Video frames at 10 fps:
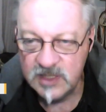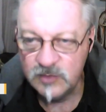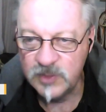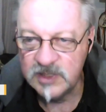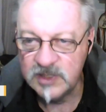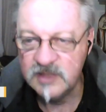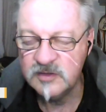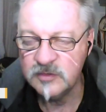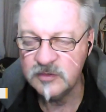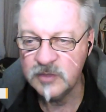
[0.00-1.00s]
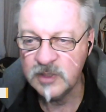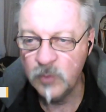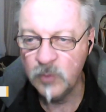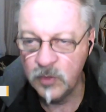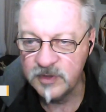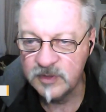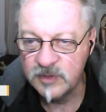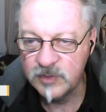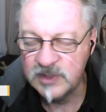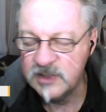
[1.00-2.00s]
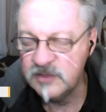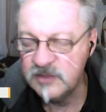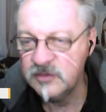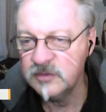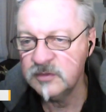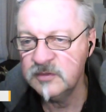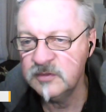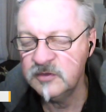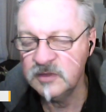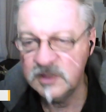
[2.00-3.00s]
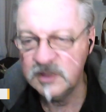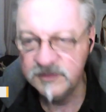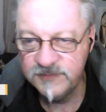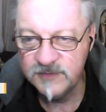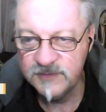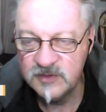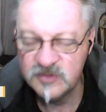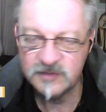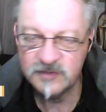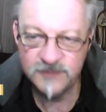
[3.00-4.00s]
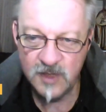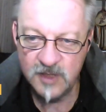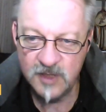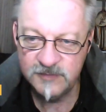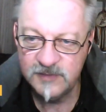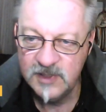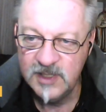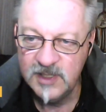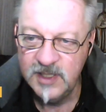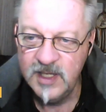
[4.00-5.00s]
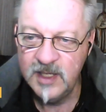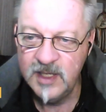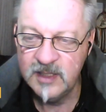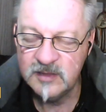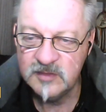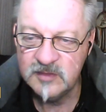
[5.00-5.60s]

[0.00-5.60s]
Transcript: We need to drink water. We need to live, to survive, and